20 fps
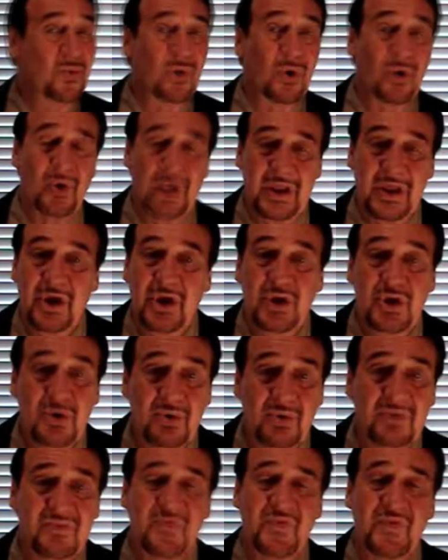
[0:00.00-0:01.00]
worry, you
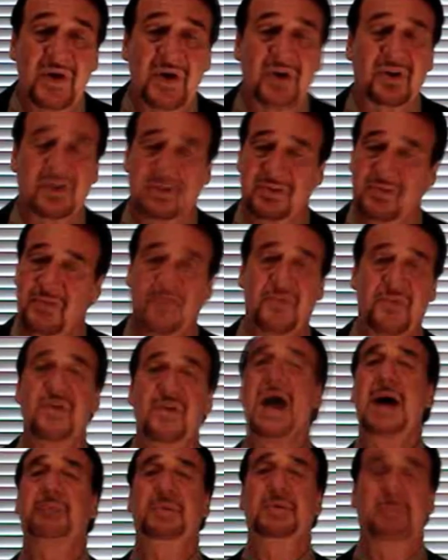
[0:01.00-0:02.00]
and Phil can
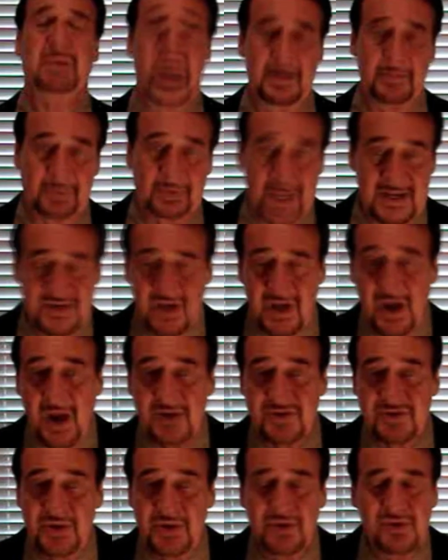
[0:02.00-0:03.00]
flop at my place,
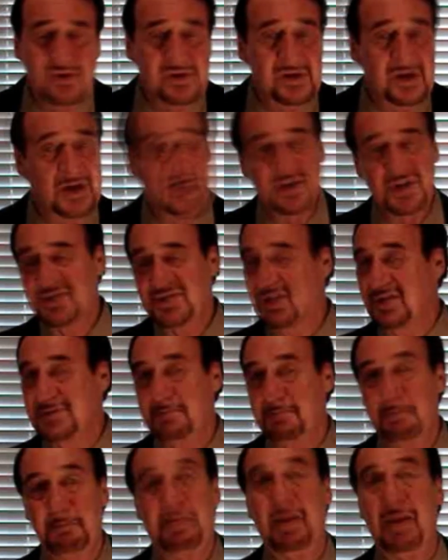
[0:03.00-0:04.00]
so you can get just as
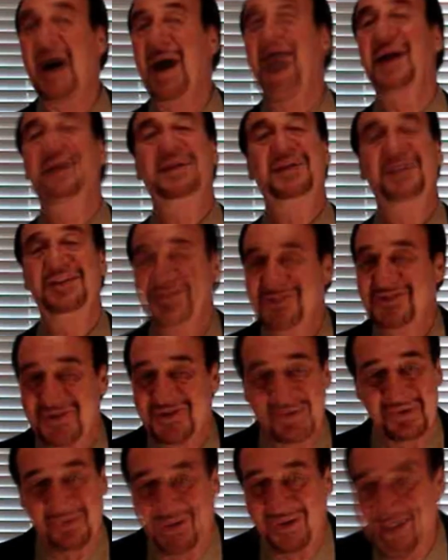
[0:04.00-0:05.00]
potted as
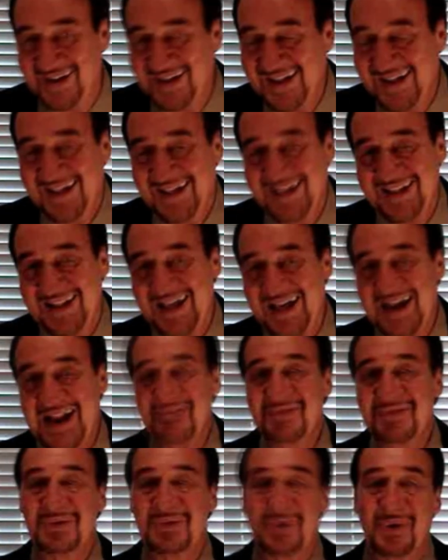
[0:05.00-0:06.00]
you want and not
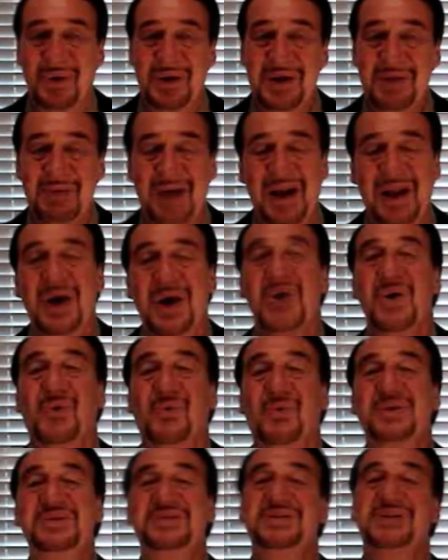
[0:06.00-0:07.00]
have to worry about
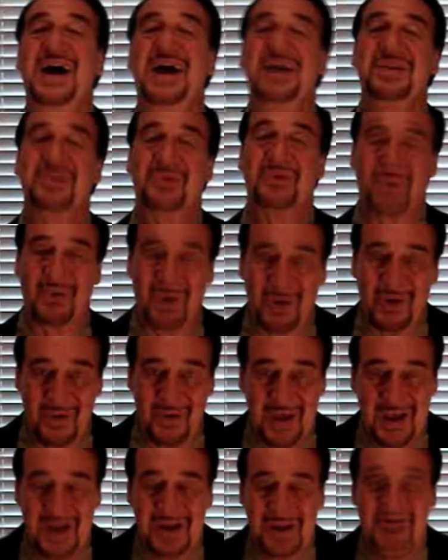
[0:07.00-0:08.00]
which side of the
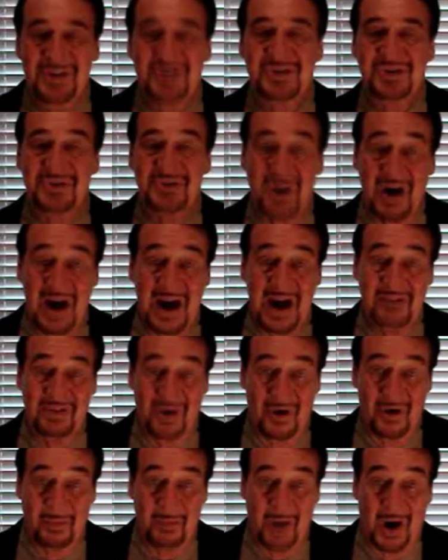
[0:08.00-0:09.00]
road you should drive
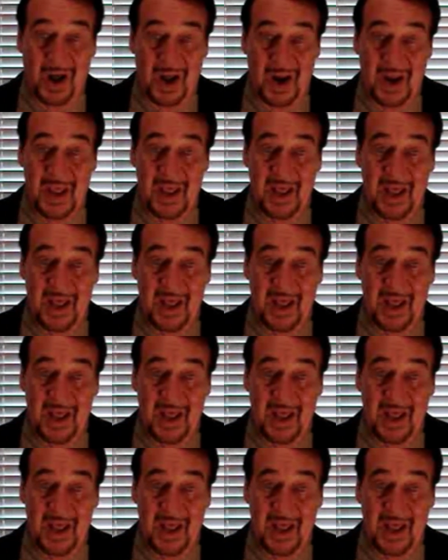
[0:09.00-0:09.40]
home on.